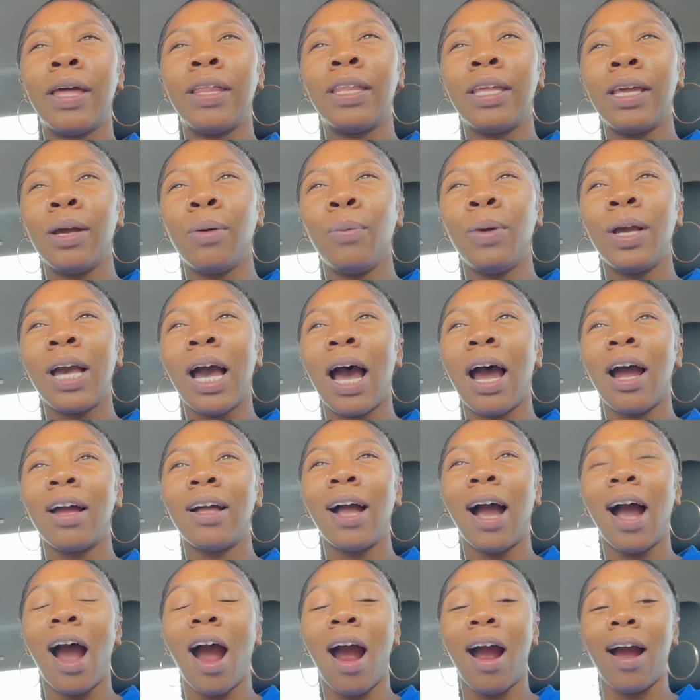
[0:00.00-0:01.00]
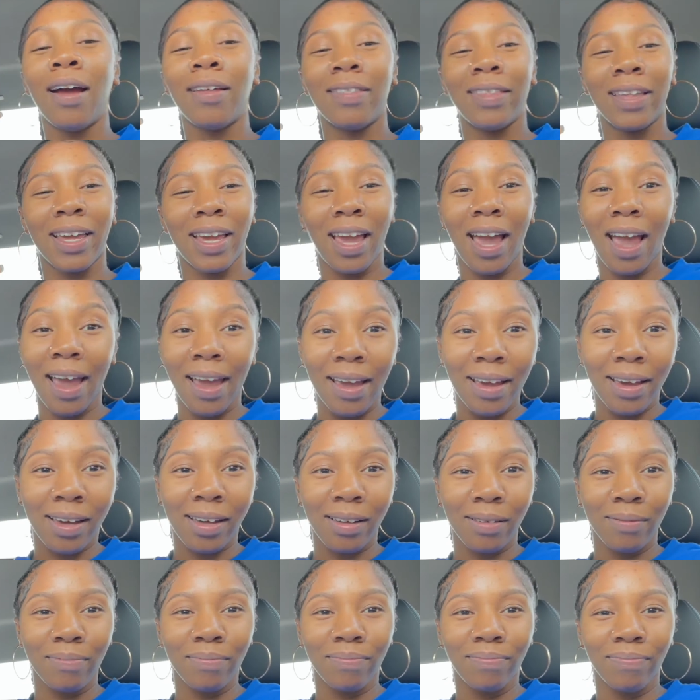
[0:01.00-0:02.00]
and then we got the cake
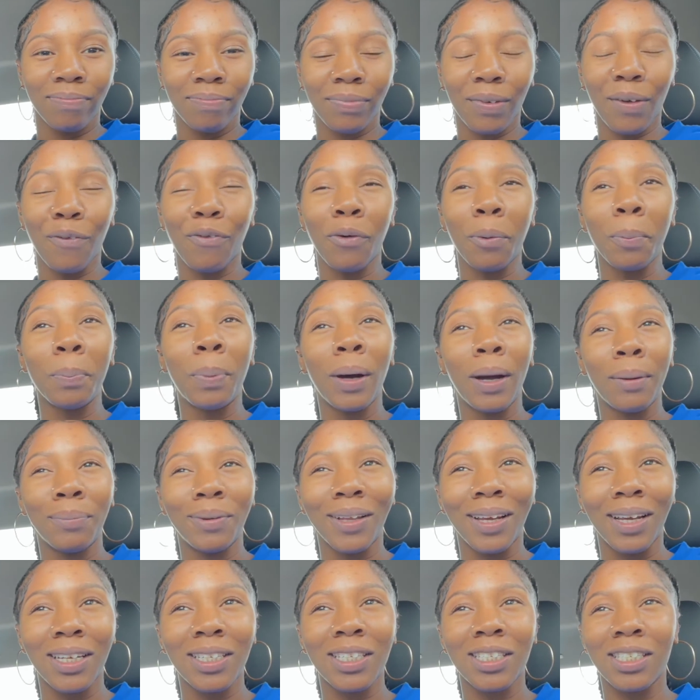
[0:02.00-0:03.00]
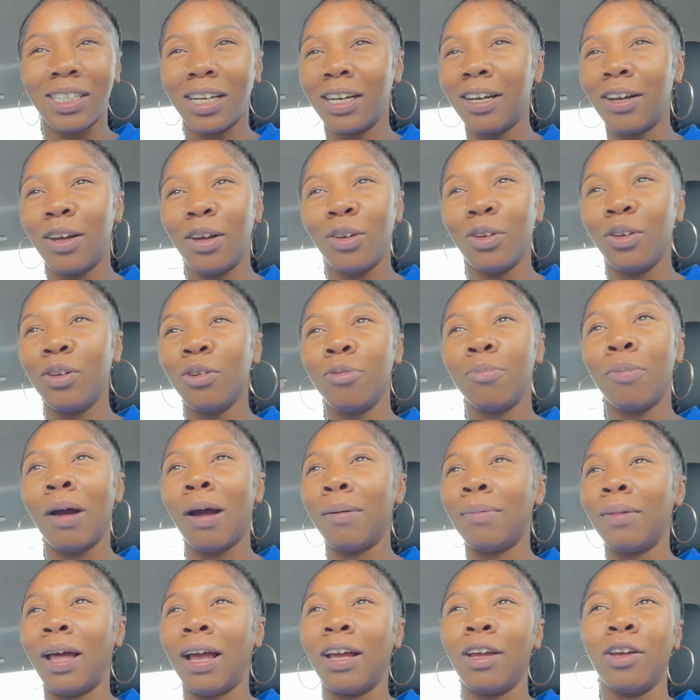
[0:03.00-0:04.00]
from Publix. So I know you
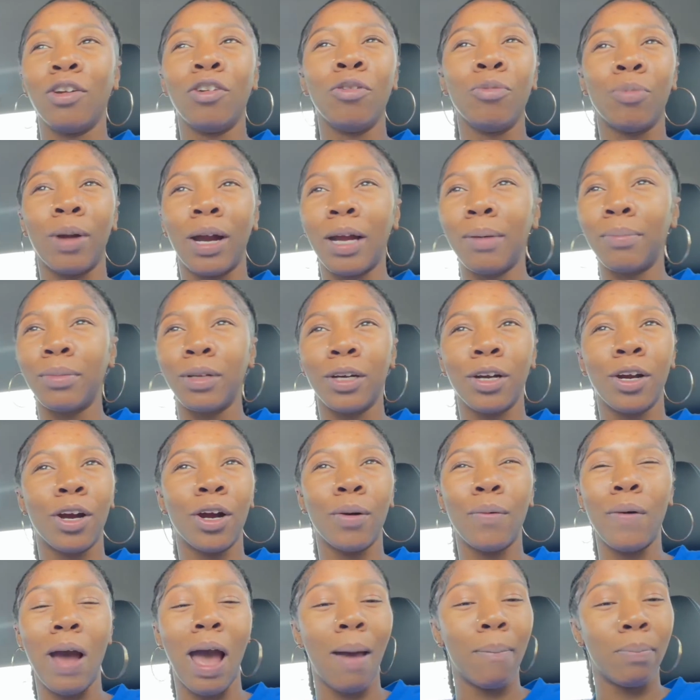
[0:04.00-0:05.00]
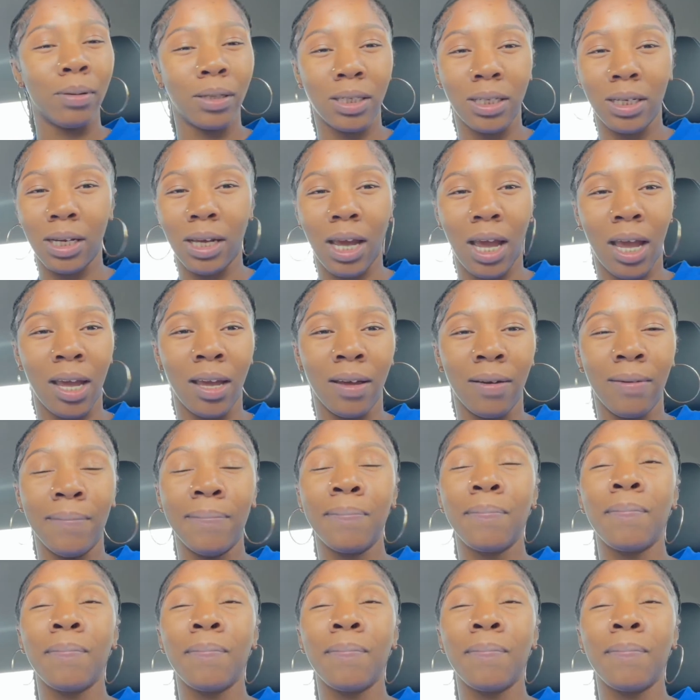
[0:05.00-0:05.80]
probably like you rambling, girl. What happened to the cake?